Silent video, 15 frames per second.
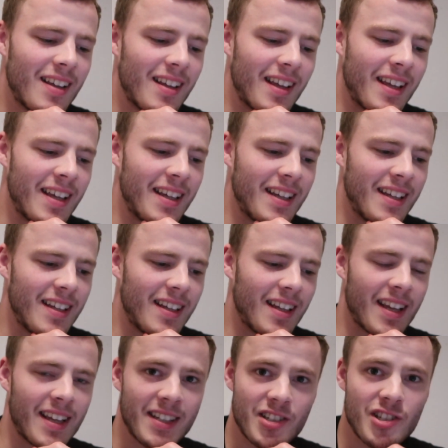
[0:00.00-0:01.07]
he
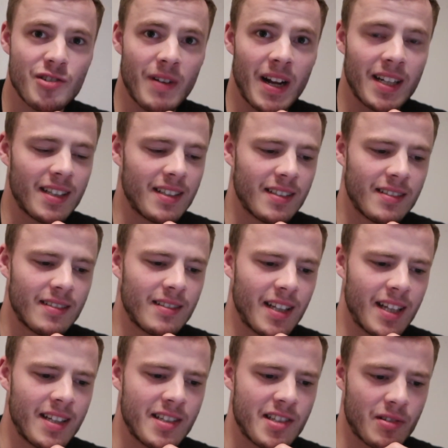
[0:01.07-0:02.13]
is shredded, and
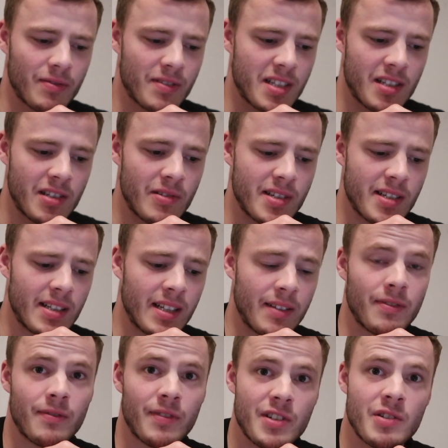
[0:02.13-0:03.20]
he is obviously using the
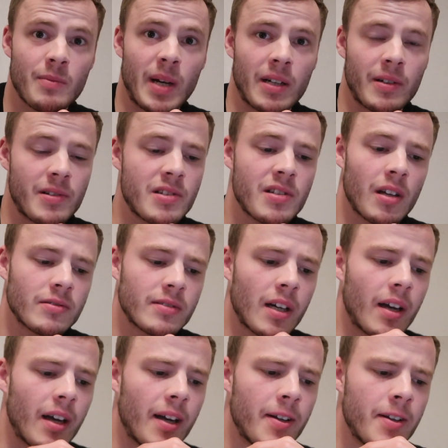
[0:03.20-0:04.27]
Fit Your Macro Star
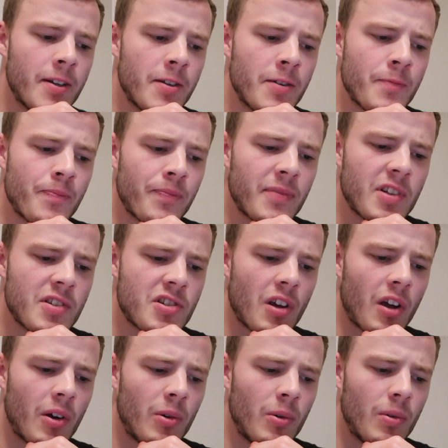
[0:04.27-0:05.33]
diet.
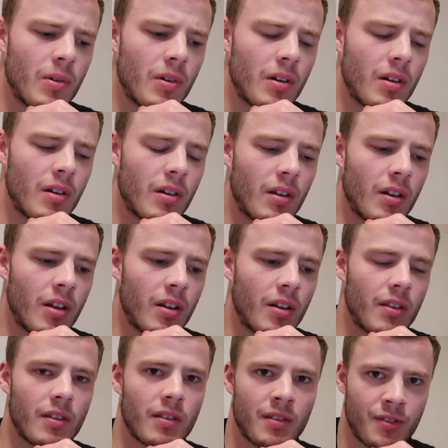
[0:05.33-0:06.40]
So
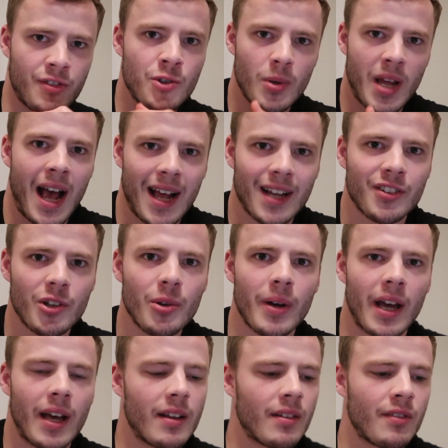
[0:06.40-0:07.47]
you can do
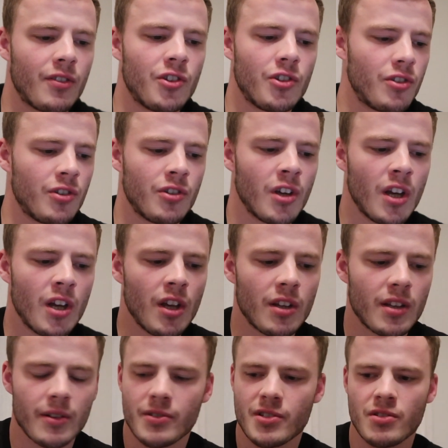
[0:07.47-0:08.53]
it.
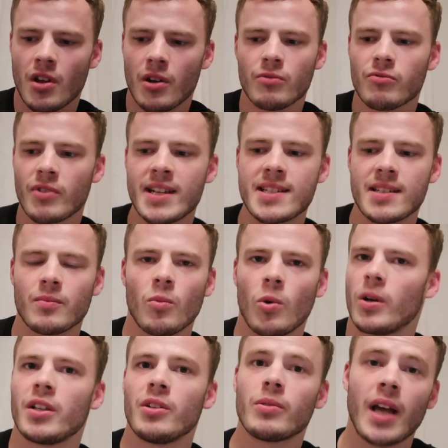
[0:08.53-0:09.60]
There is no reason
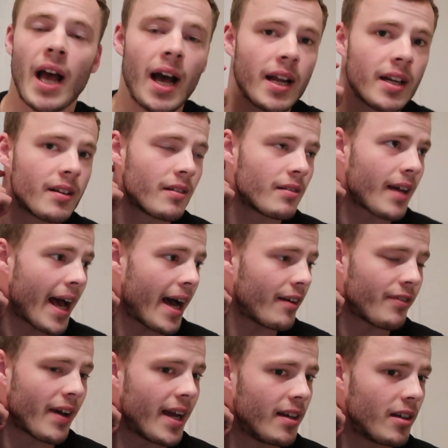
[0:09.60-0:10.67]
why you can't
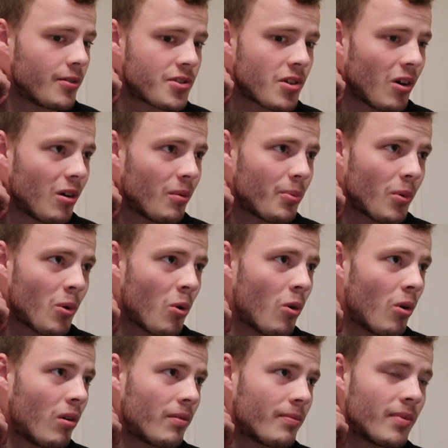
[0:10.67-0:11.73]
have Halo Top
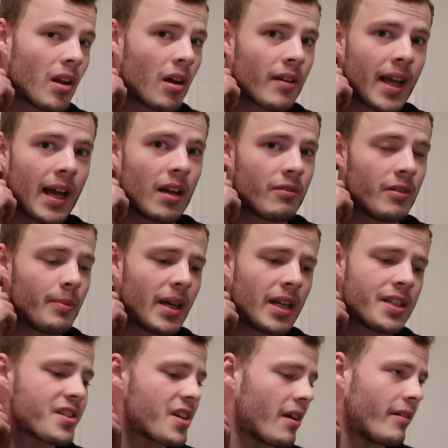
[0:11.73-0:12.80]
or low calorie Ben
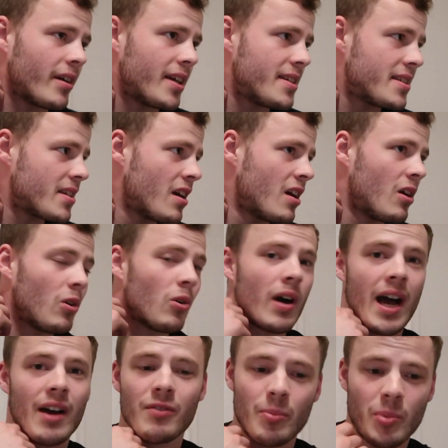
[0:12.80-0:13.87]
and Jerry's or
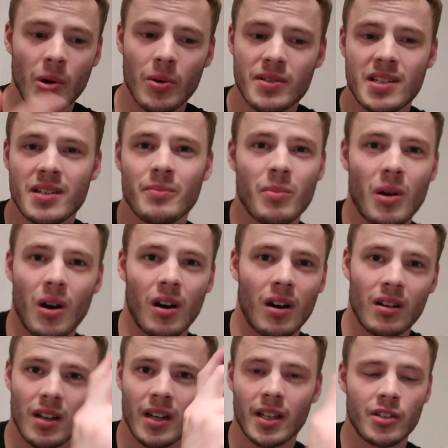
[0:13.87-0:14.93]
have a protein
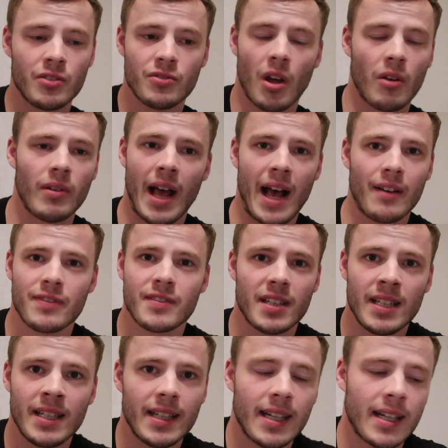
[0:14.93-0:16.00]
bar. Like, you don't have to
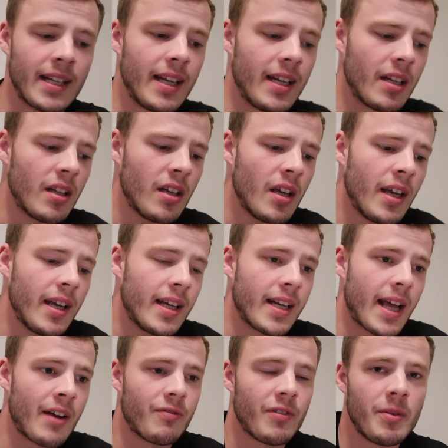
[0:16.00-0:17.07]
eat clean in
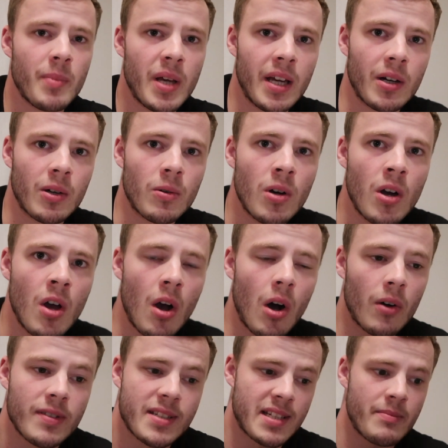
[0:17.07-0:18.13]
every meal.
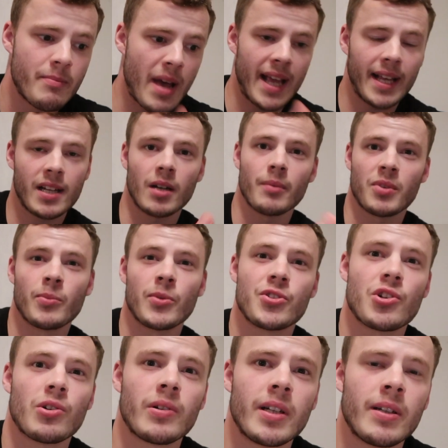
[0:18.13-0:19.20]
Obviously, make up the
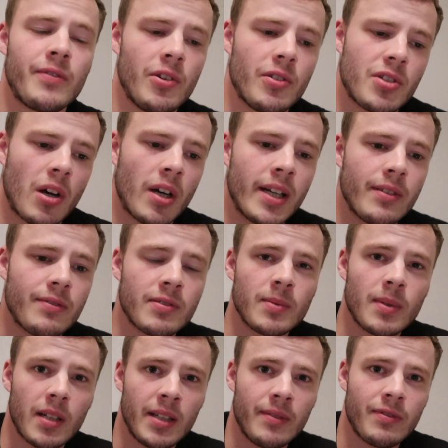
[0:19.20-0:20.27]
majority of your diet from
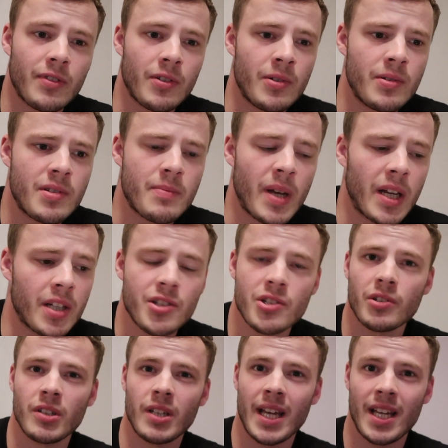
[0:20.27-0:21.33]
clean foods, making
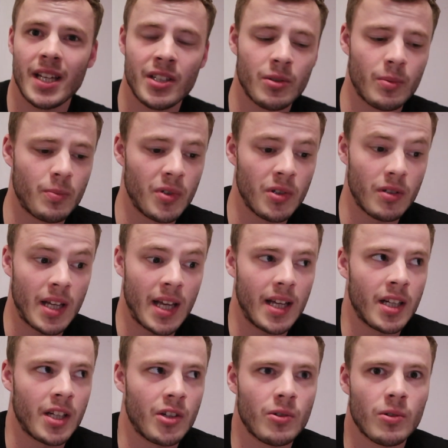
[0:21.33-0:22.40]
sure you're
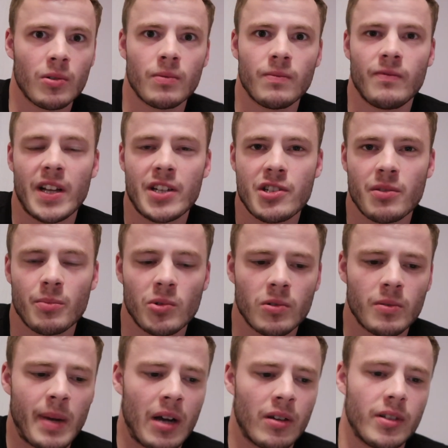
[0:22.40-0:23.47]
hitting your vegetable
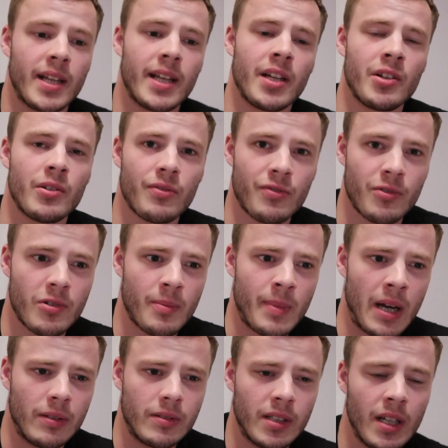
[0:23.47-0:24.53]
amount, hitting your fruit
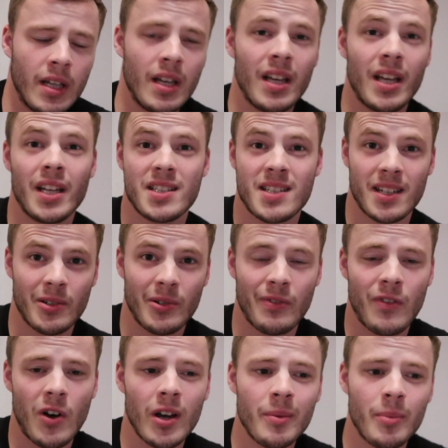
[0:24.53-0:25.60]
amount, hitting your
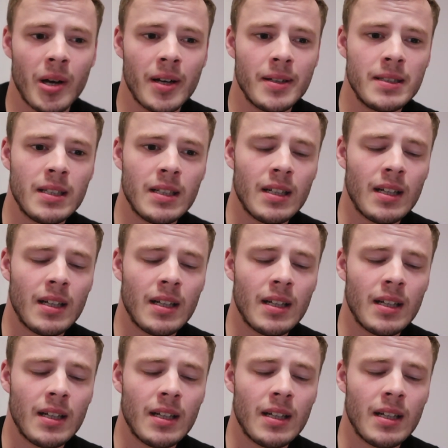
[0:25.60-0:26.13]
fiber,